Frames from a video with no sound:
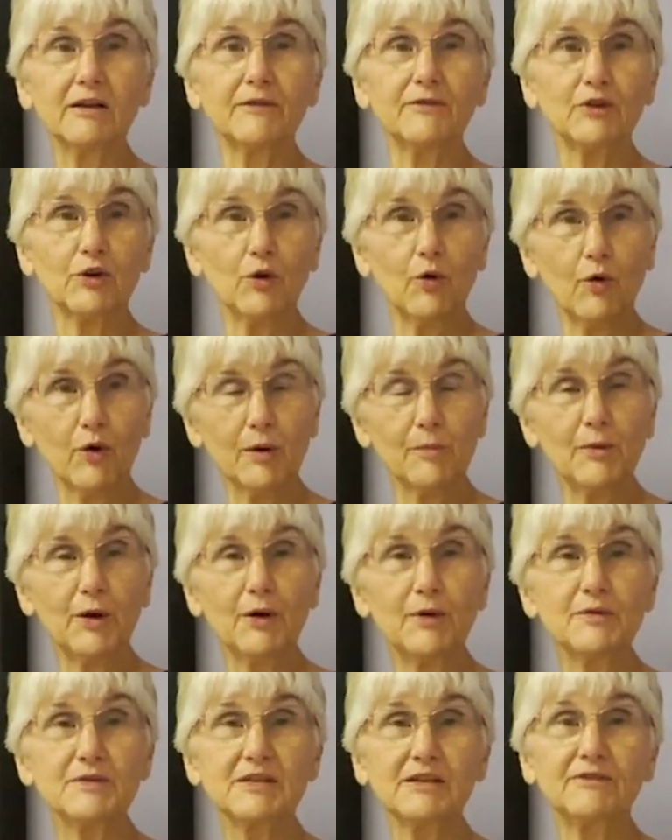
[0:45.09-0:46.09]
of your
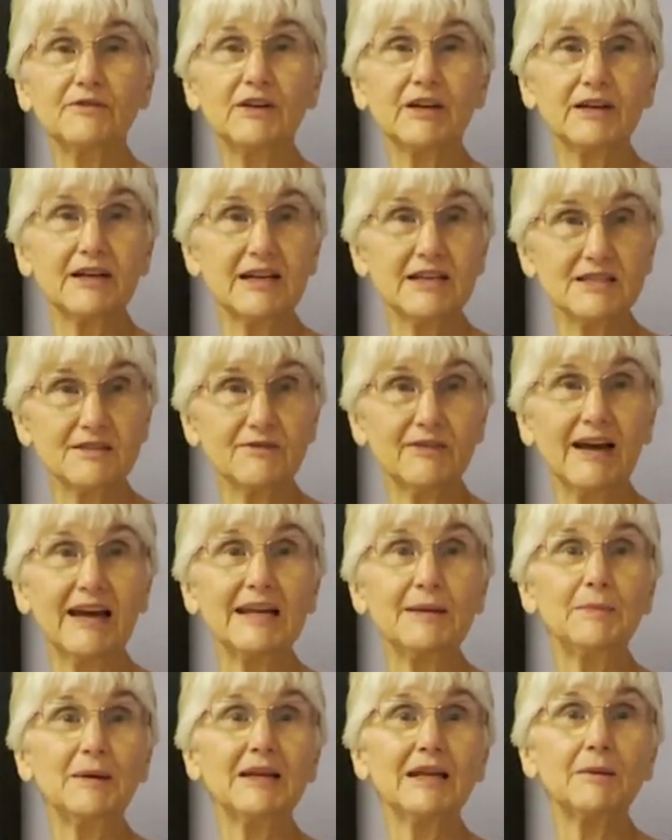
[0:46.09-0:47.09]
hormones and various
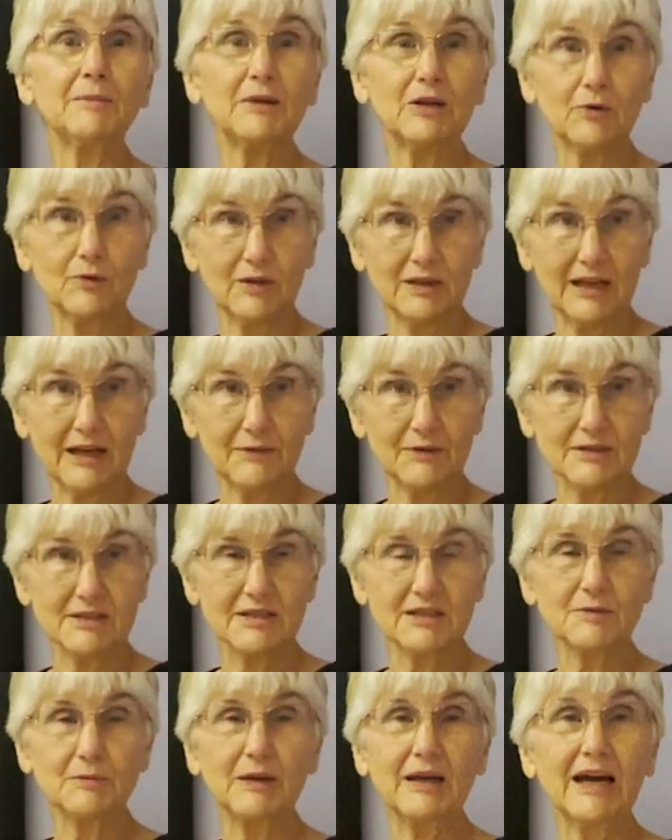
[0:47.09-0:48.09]
vitamin and mineral levels,
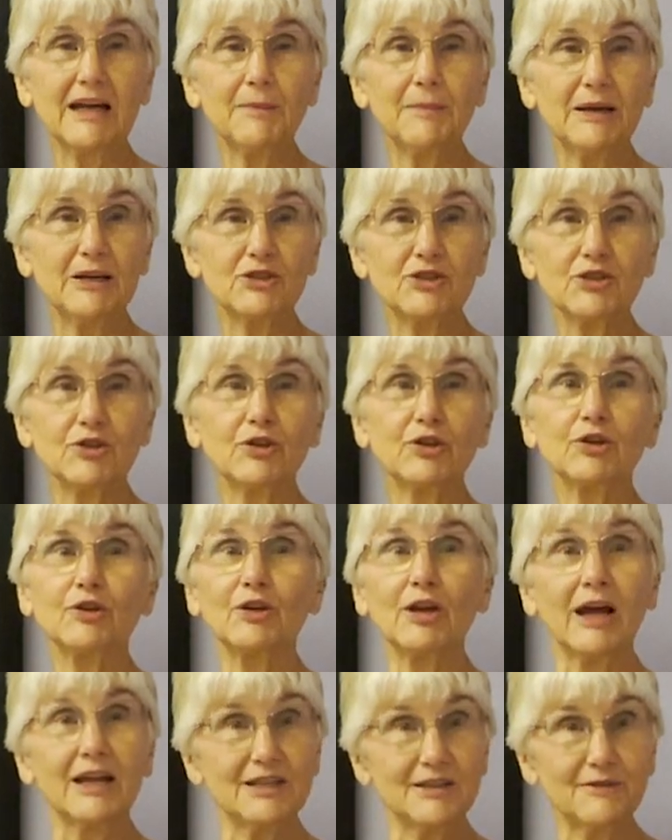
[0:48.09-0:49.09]
because we got to make sure you're
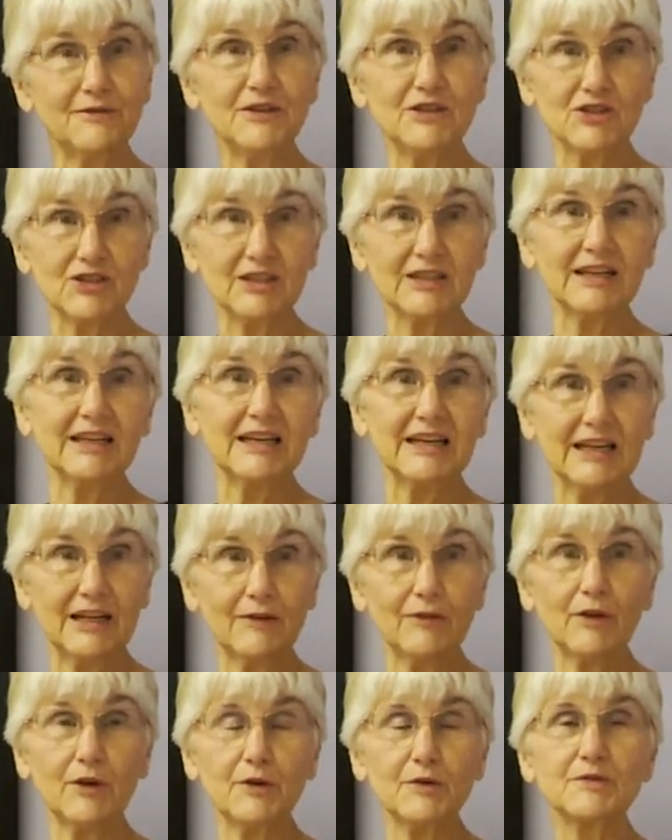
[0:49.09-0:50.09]
not deficient in any
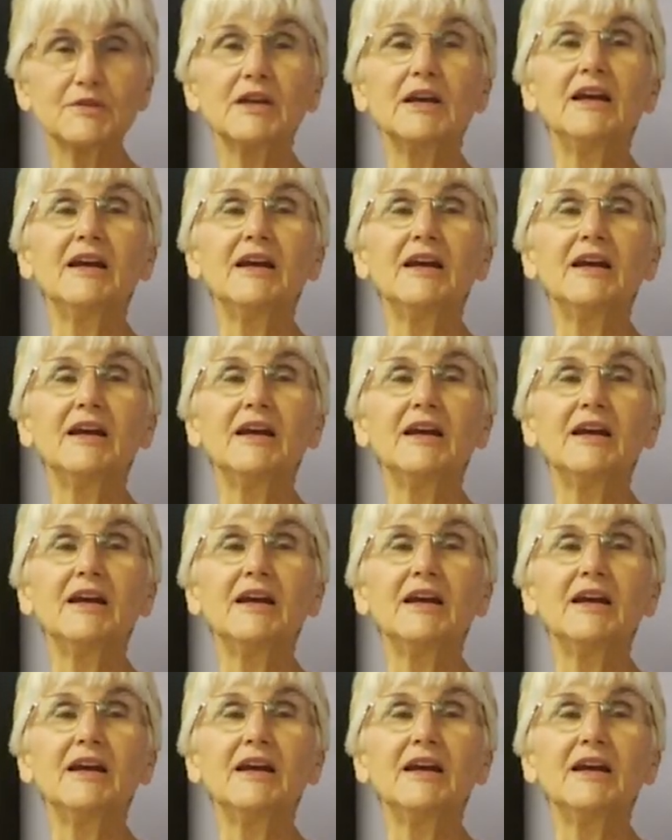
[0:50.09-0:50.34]
of those.